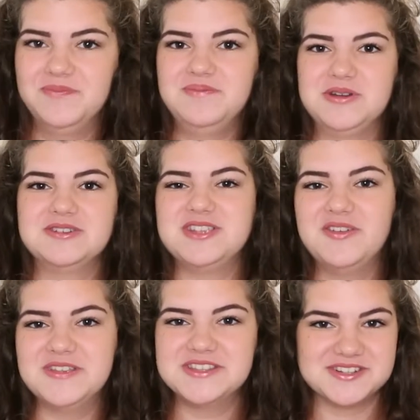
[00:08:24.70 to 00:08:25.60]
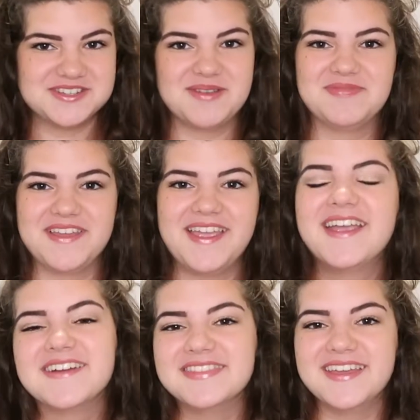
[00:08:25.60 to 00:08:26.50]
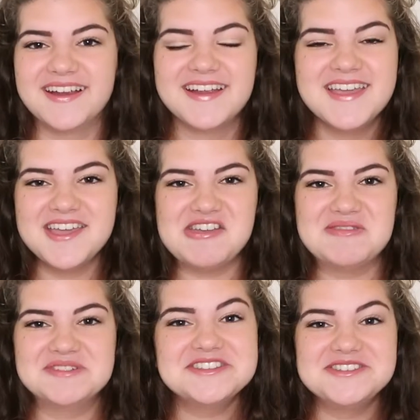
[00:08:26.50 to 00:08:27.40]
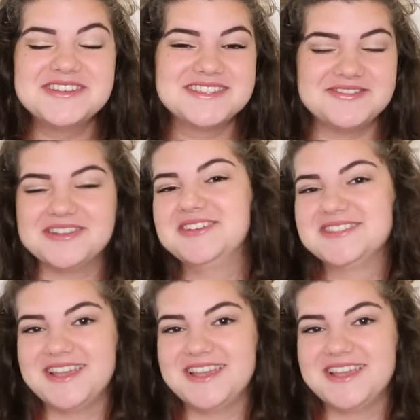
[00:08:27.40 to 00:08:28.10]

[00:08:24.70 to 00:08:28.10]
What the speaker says: mirror selfies or something here and there, just so you can see what it looks